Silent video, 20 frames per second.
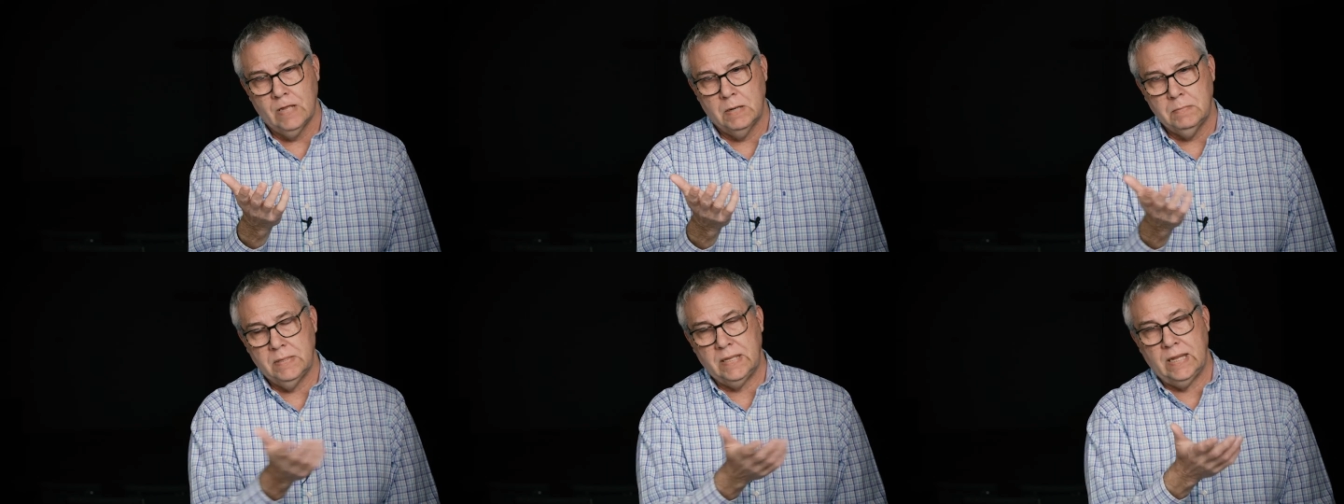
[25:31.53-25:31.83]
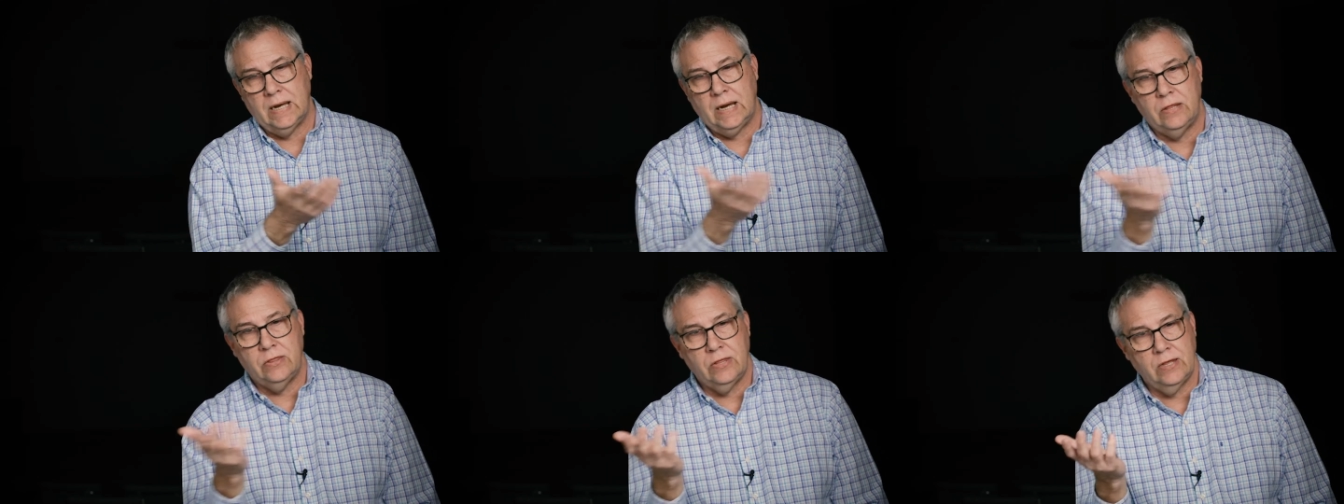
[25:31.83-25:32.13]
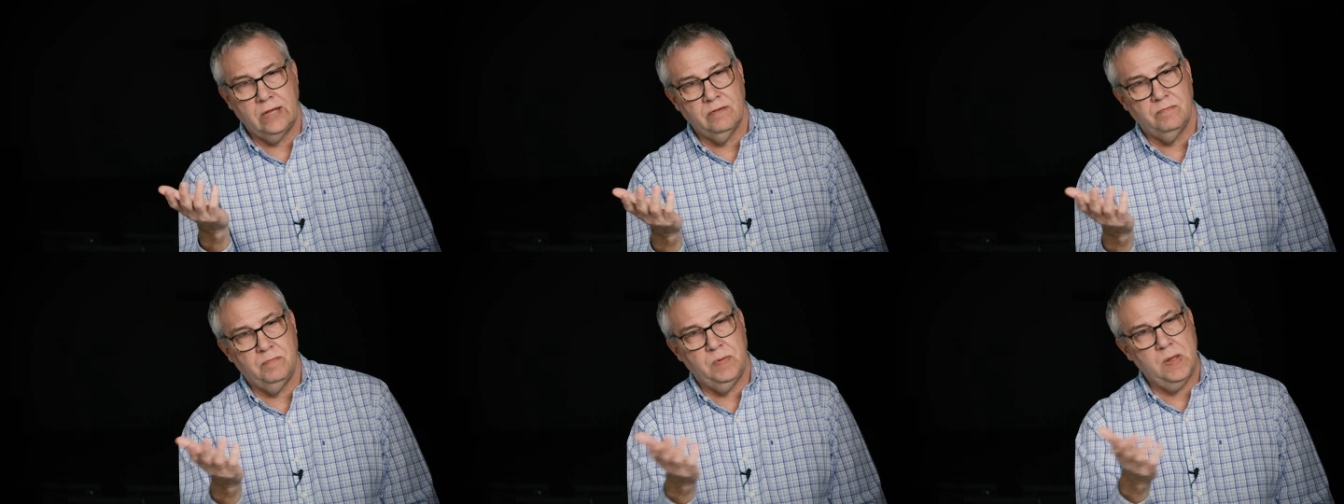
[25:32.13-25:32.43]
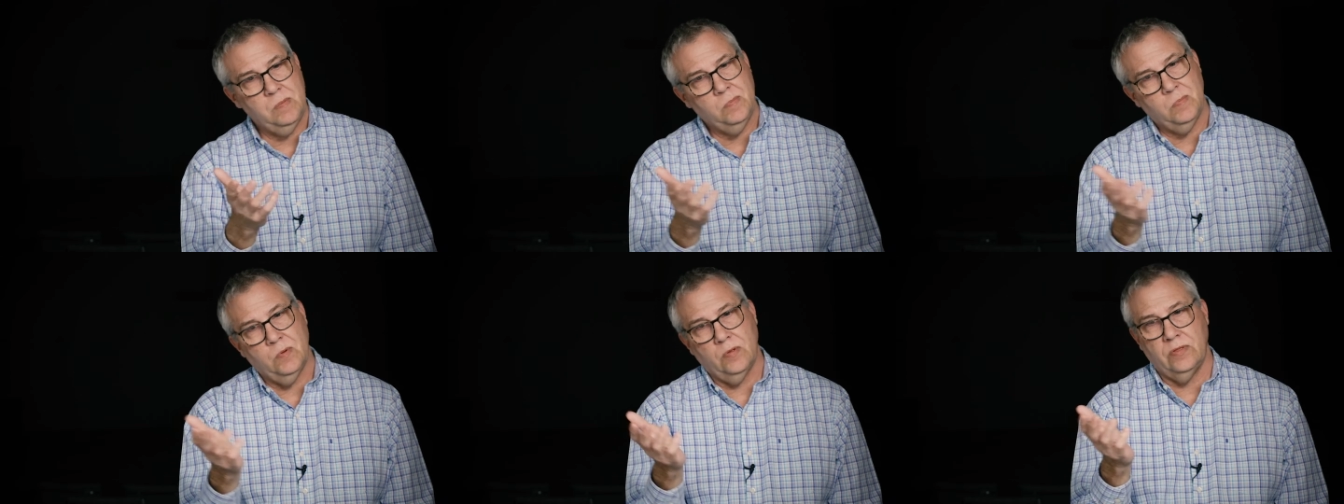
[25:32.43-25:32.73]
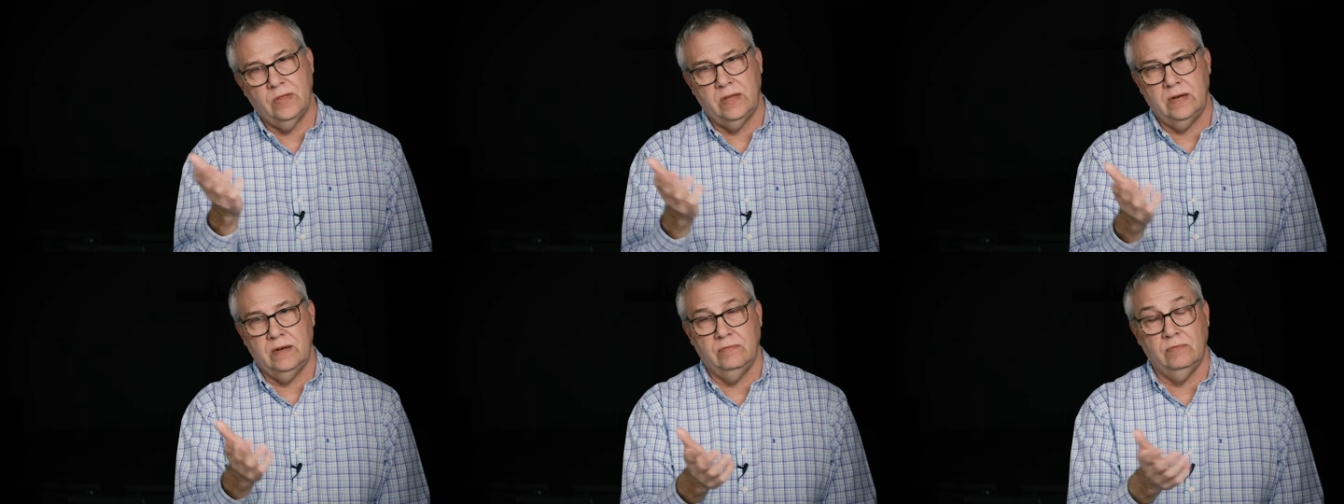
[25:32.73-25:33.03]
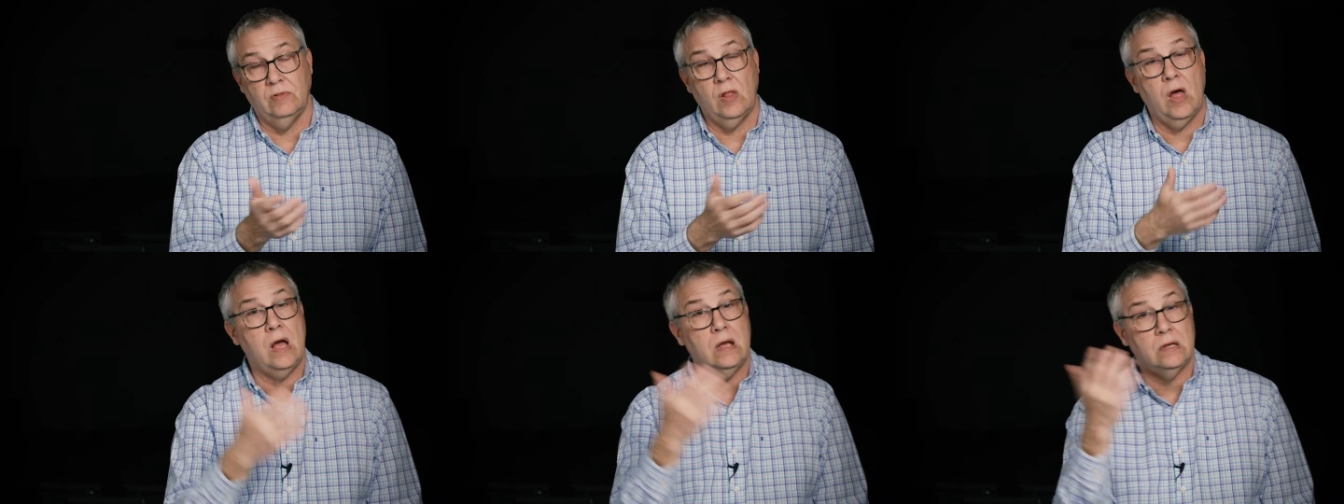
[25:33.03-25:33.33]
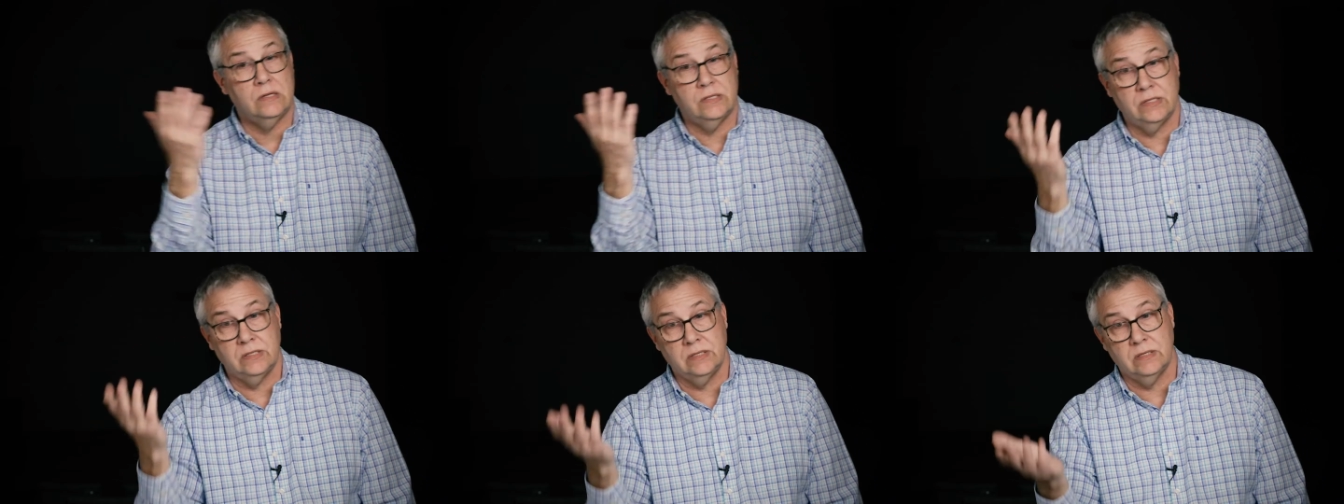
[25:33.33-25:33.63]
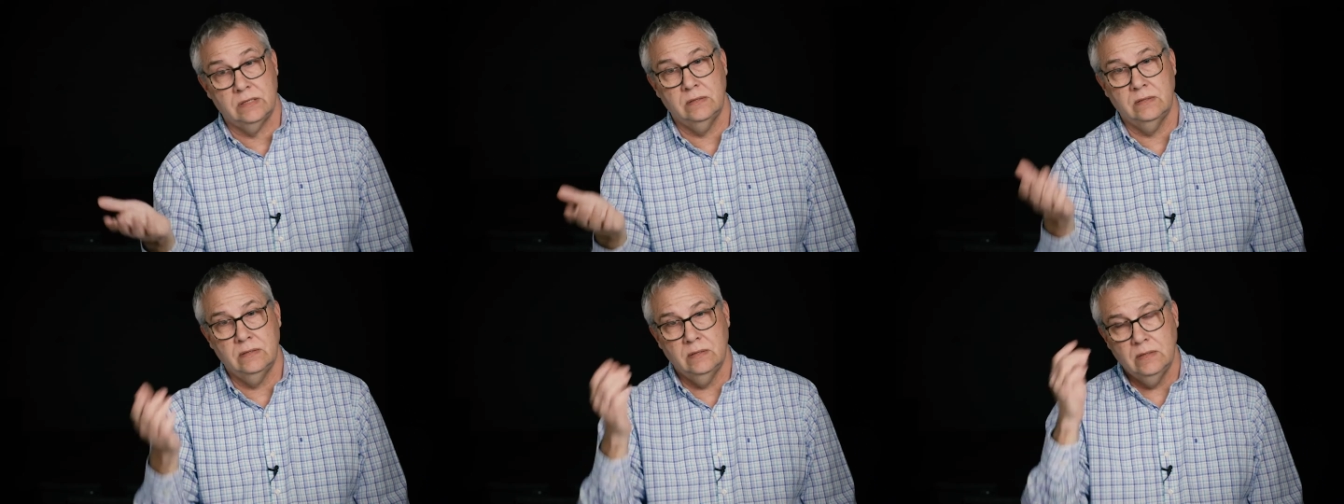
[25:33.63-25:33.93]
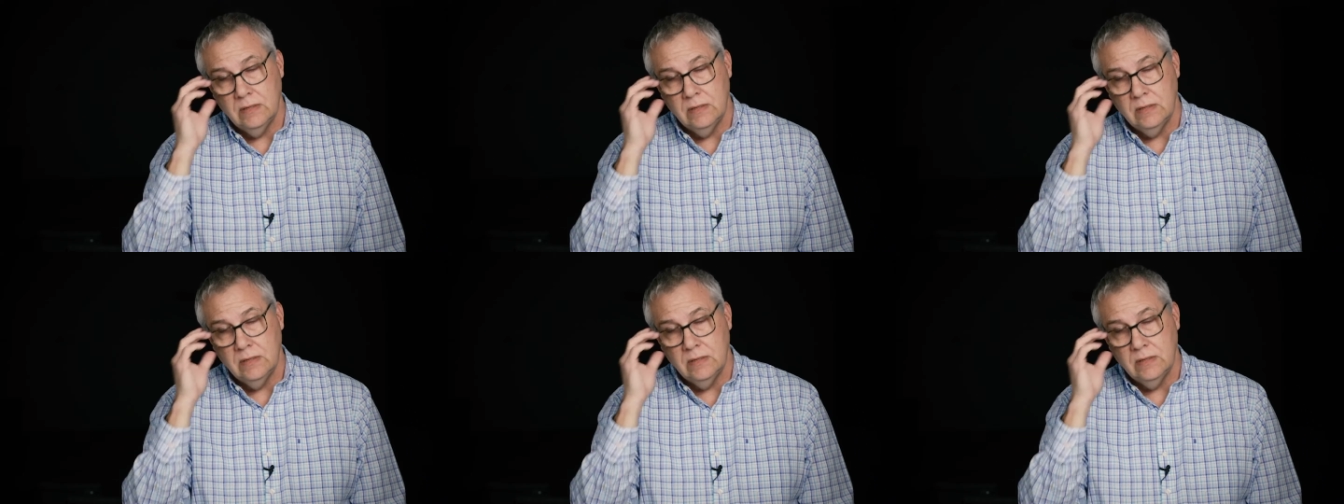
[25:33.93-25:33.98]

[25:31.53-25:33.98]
But then I think of people that have lost